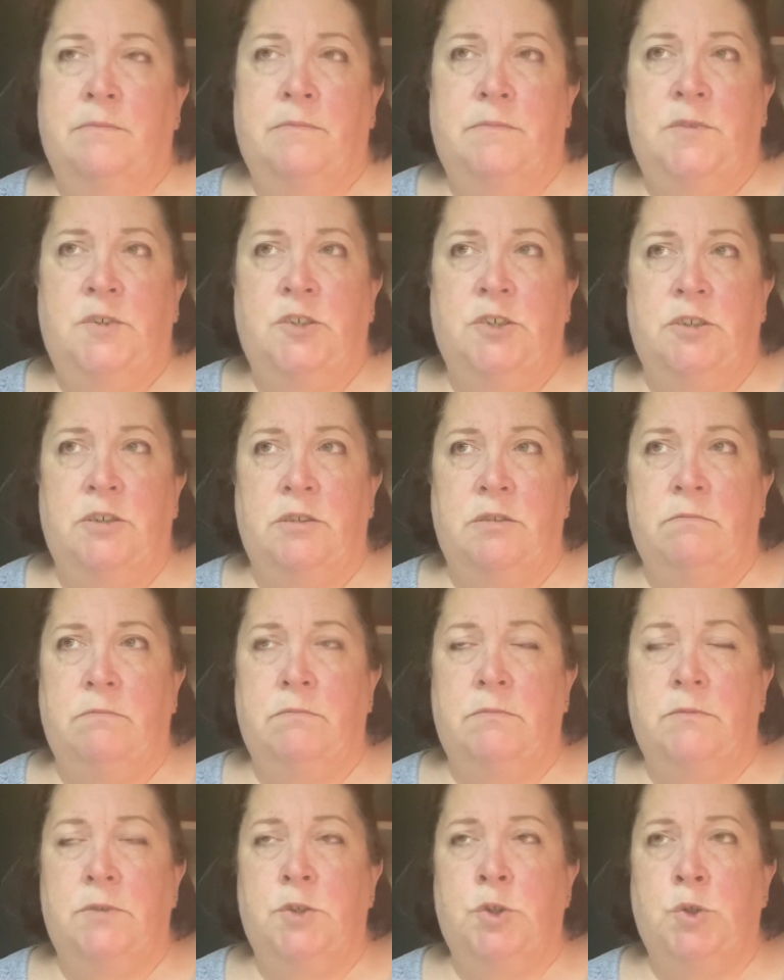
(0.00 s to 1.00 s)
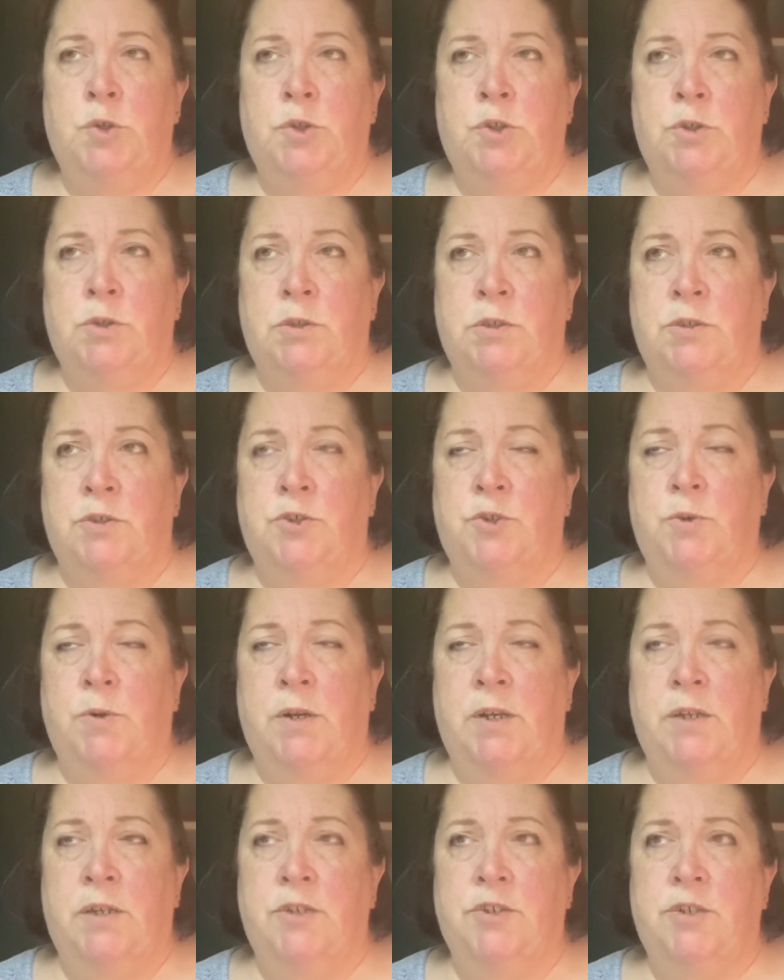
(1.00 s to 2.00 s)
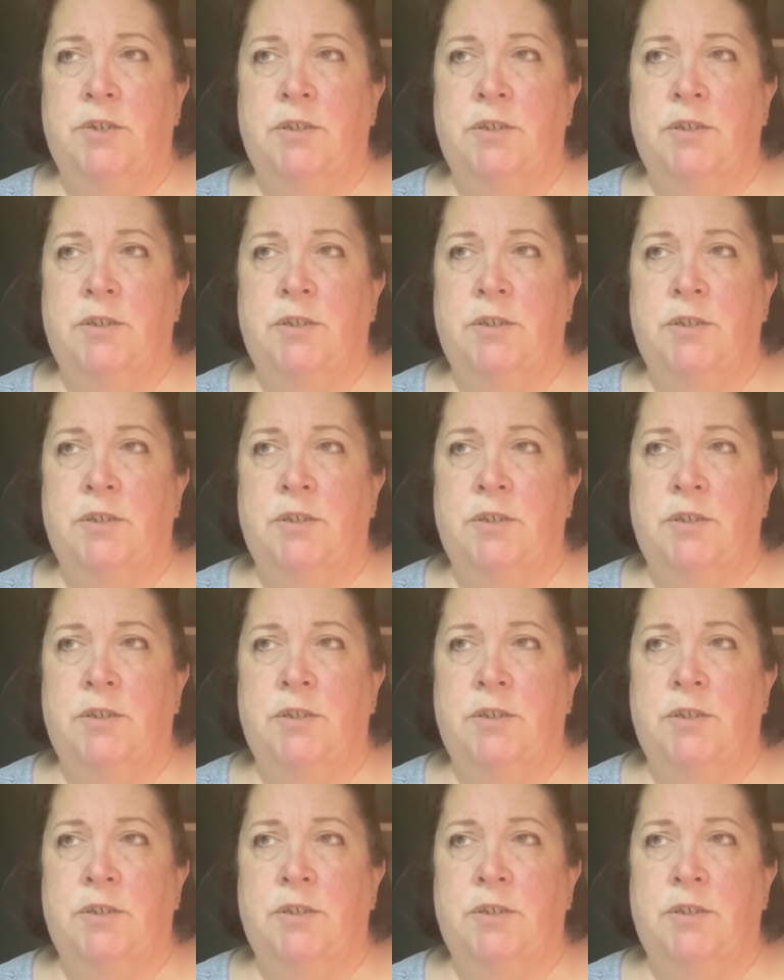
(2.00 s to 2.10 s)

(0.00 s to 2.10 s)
She sort of shrugged.